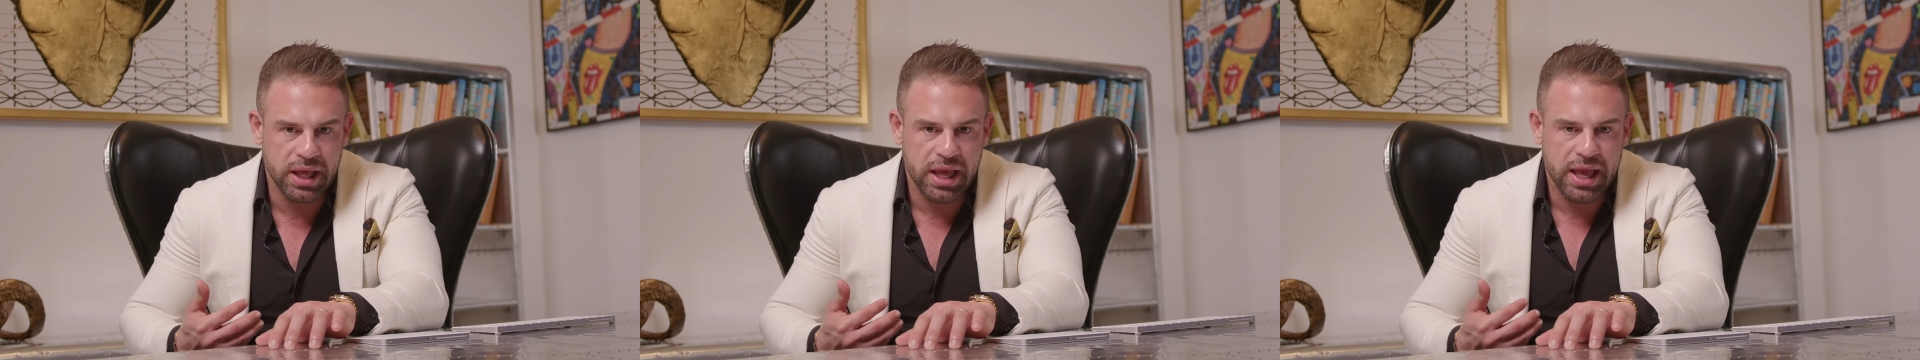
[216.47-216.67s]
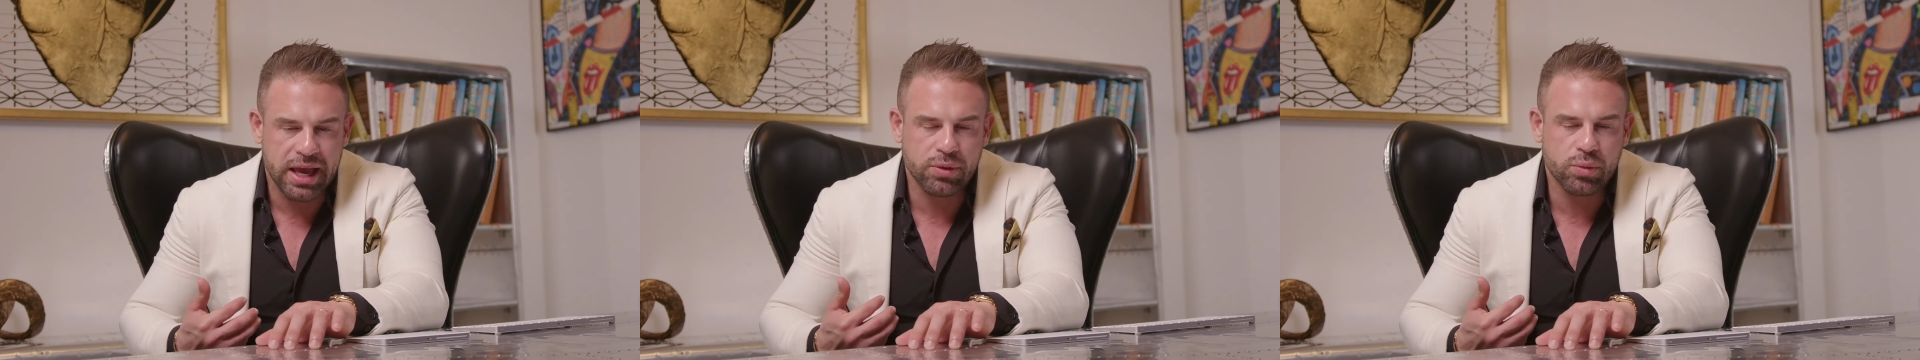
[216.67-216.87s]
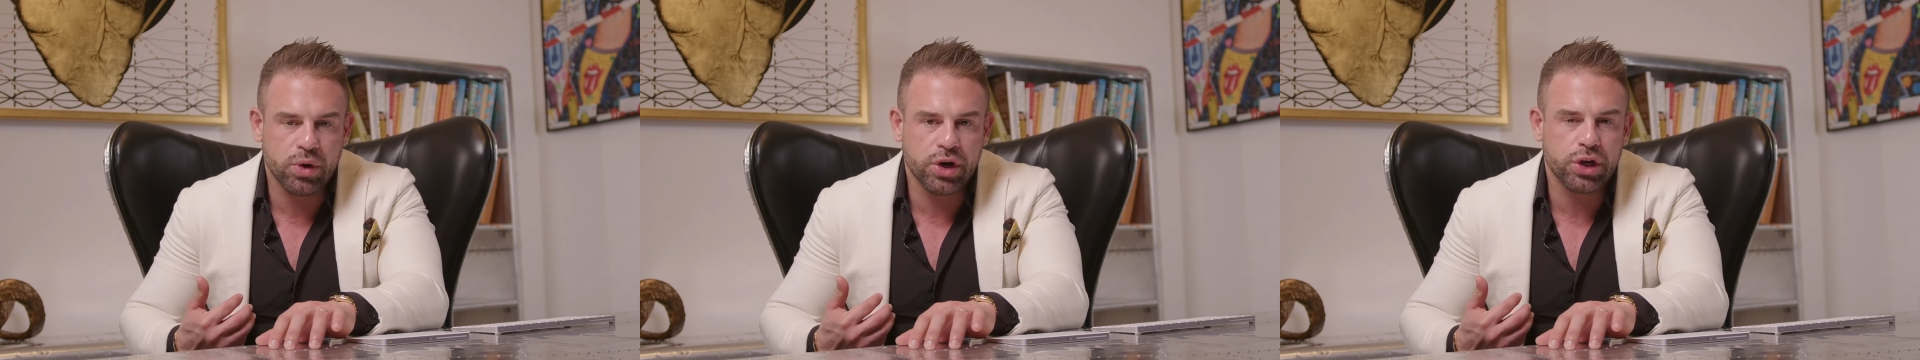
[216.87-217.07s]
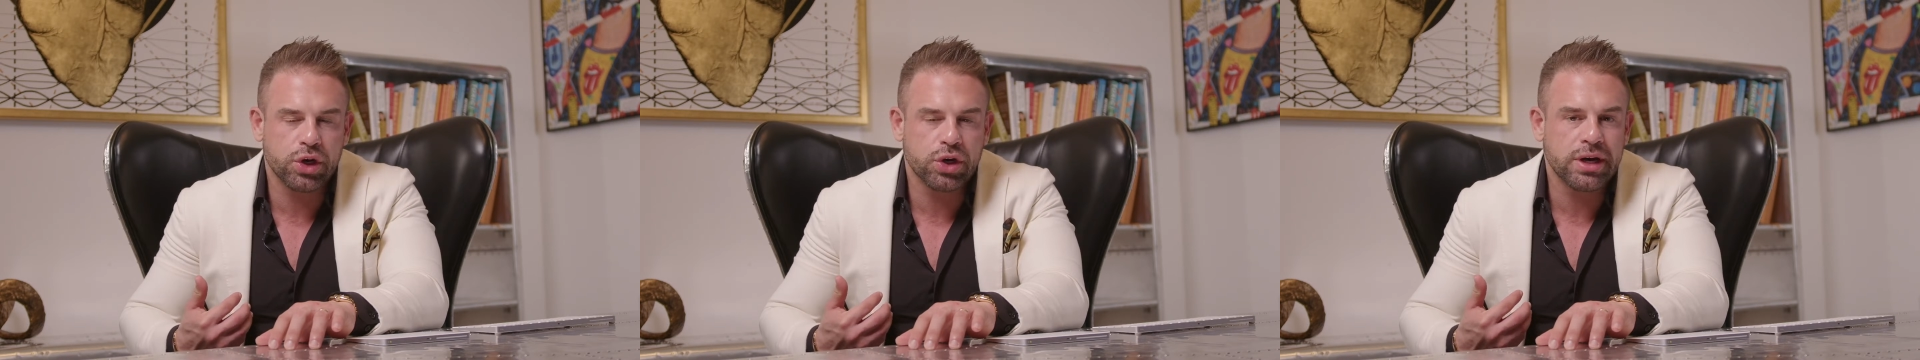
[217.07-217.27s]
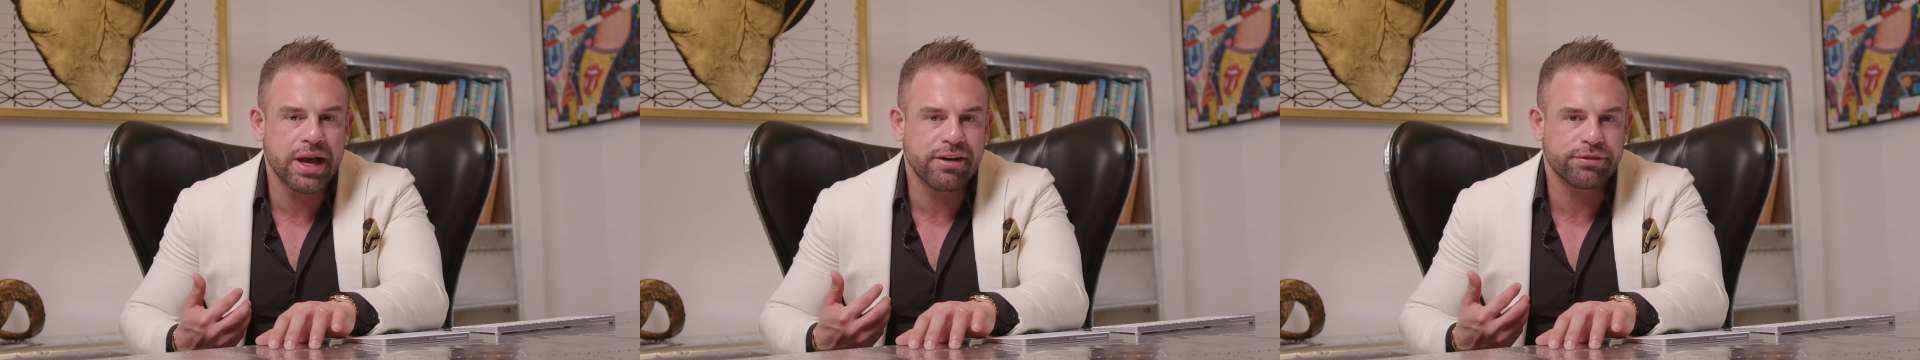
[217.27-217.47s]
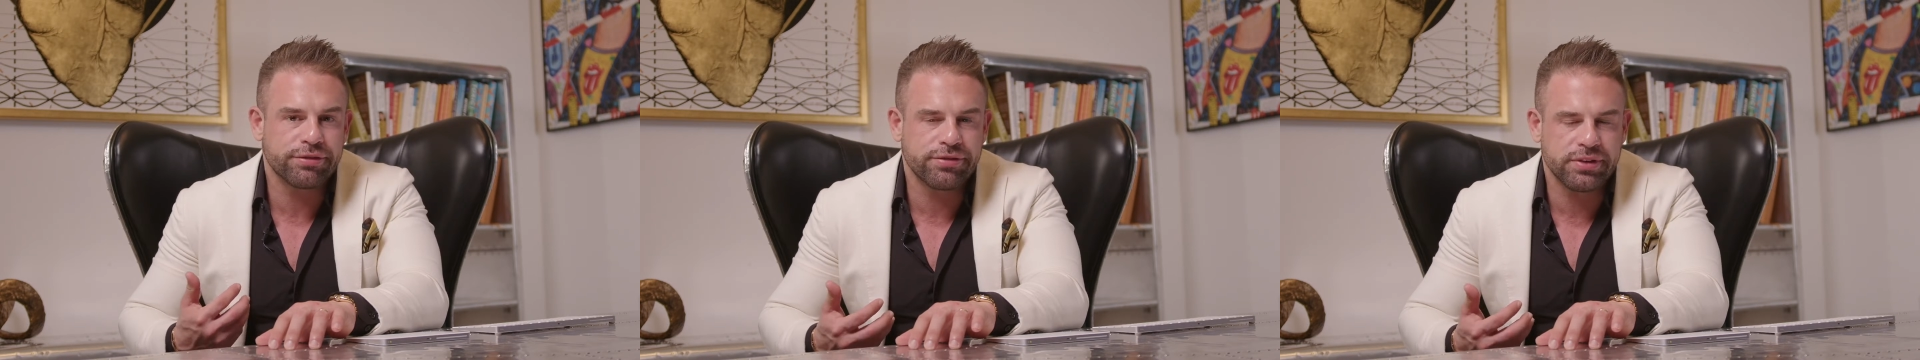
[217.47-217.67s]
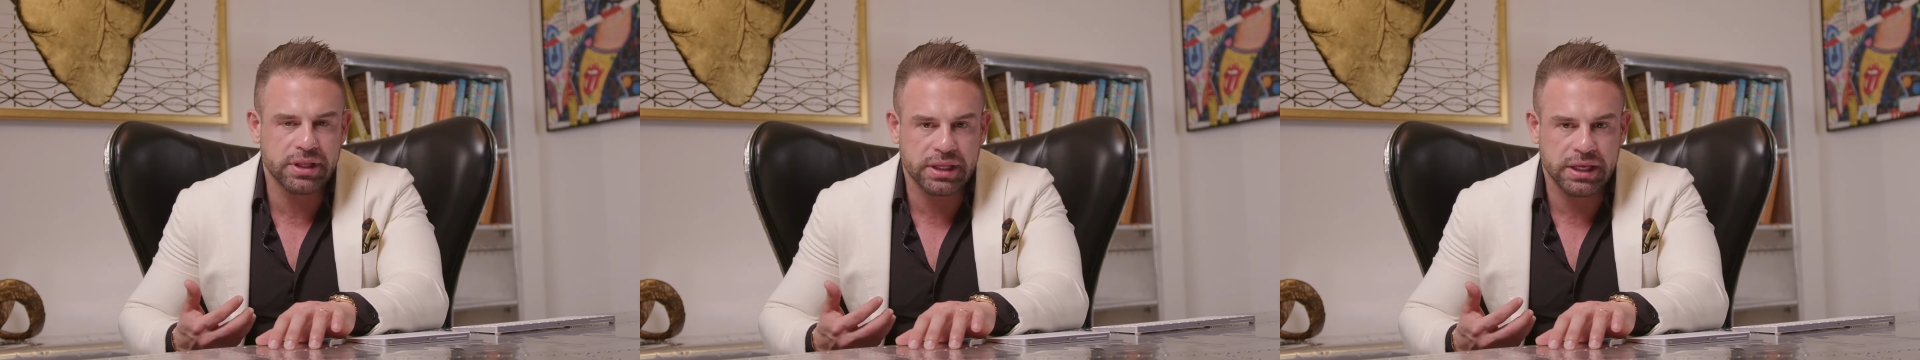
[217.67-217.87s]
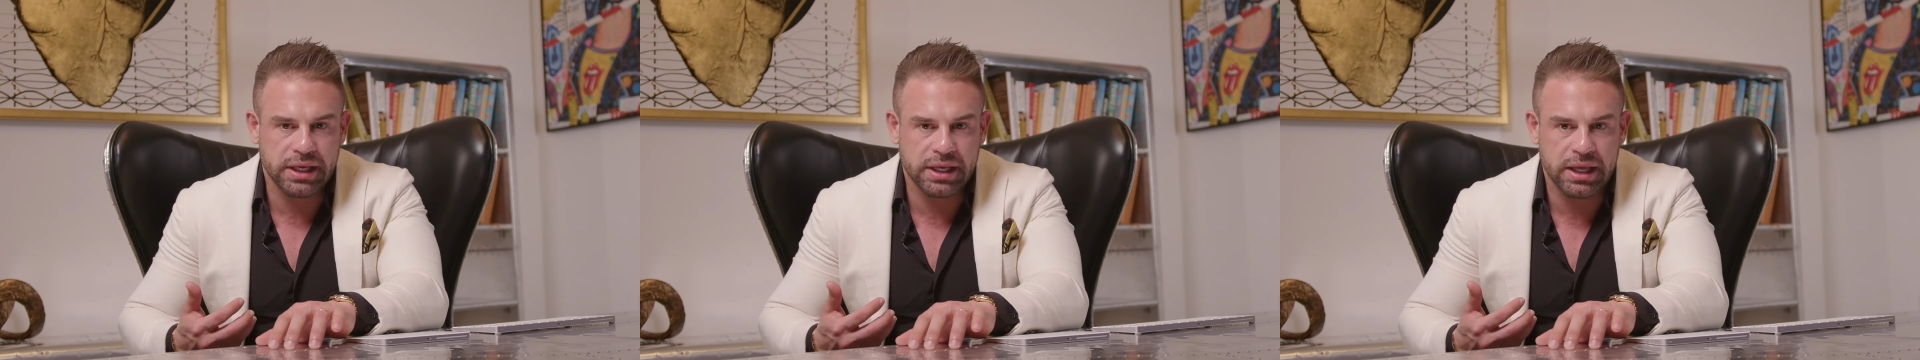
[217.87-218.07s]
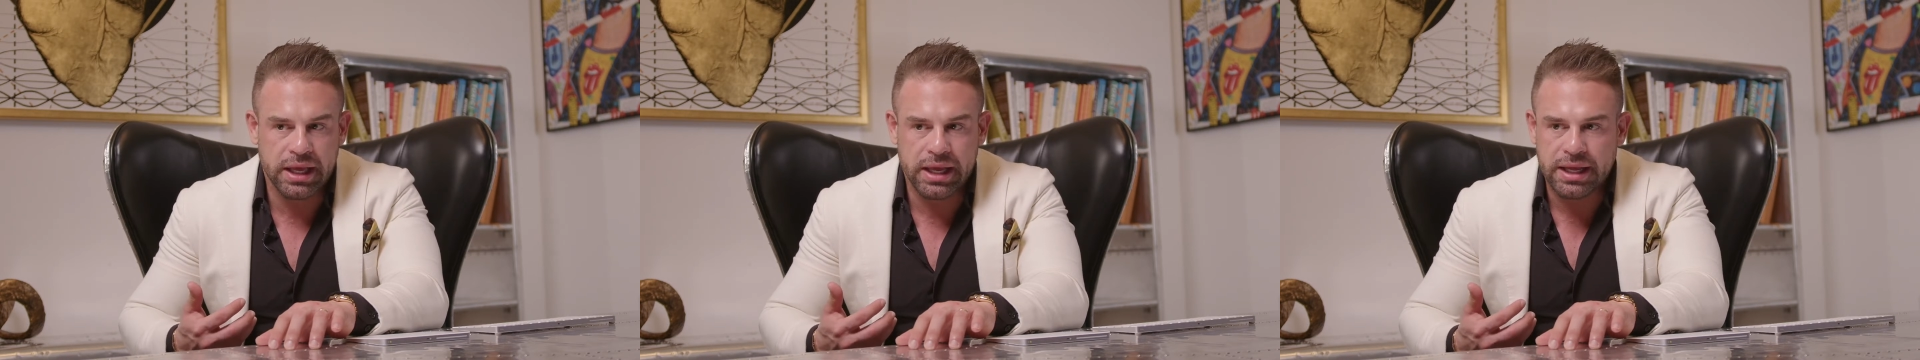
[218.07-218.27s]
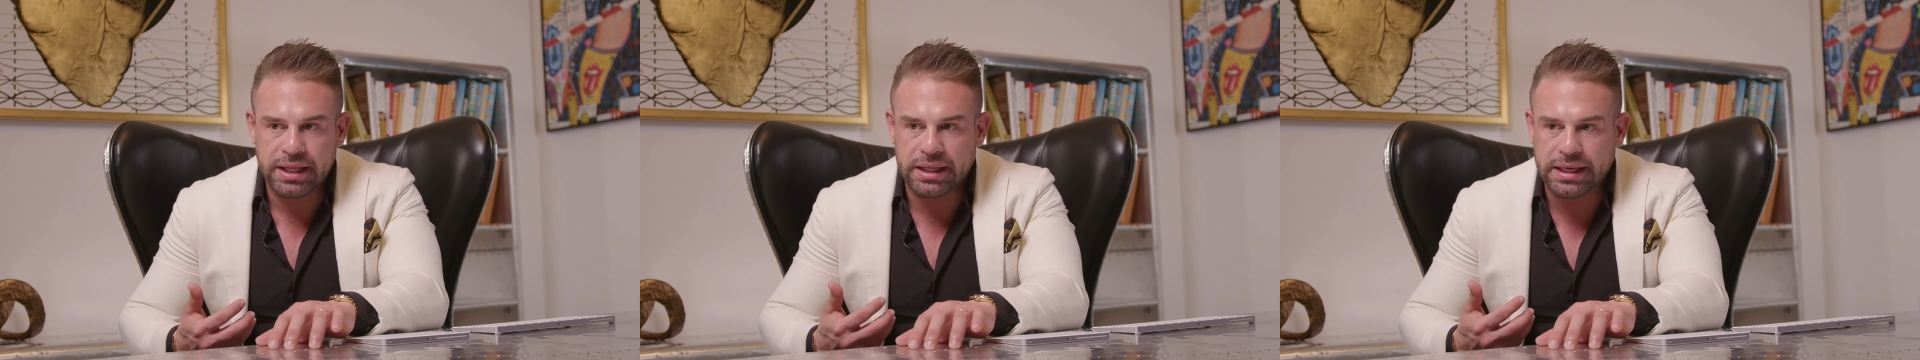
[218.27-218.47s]
and where you're not feeling
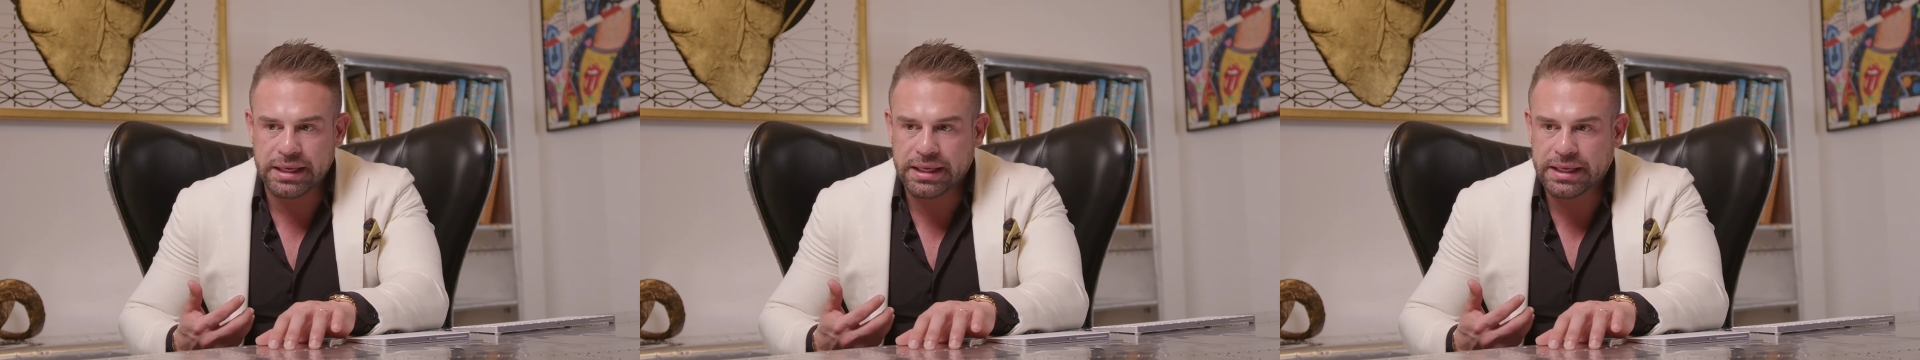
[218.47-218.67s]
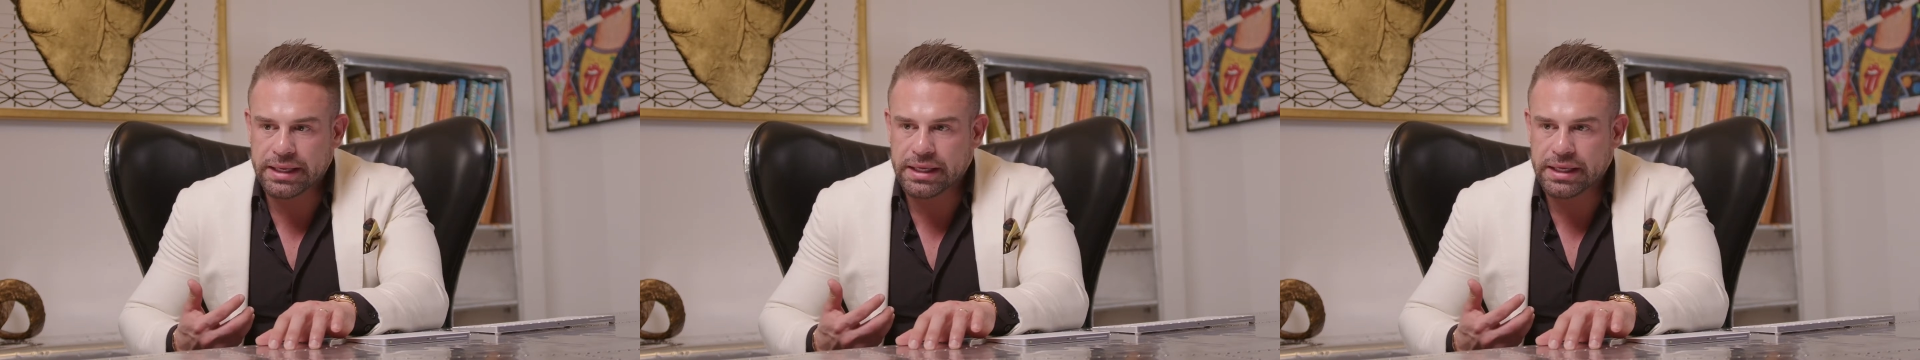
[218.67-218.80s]
like